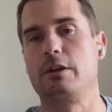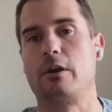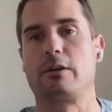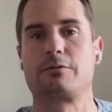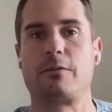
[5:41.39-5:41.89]

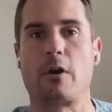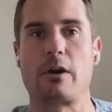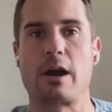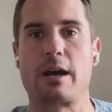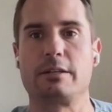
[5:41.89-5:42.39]
You know, as
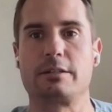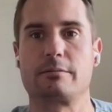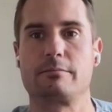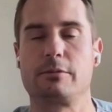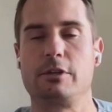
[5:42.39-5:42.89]
far
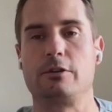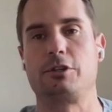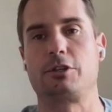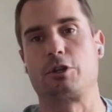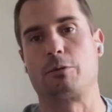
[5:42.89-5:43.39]
as, you
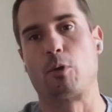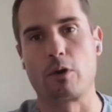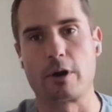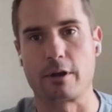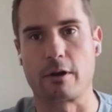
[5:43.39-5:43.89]
know, just
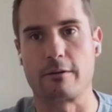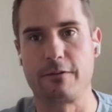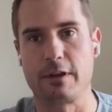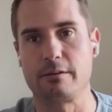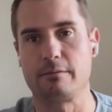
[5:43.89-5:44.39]
supporting our
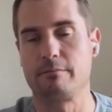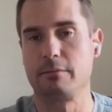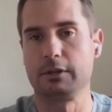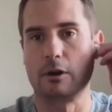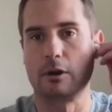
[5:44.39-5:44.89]
feet,
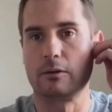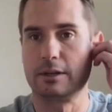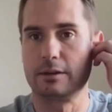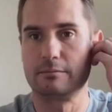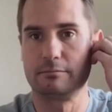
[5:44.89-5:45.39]
you know,
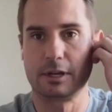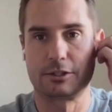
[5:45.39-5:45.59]
it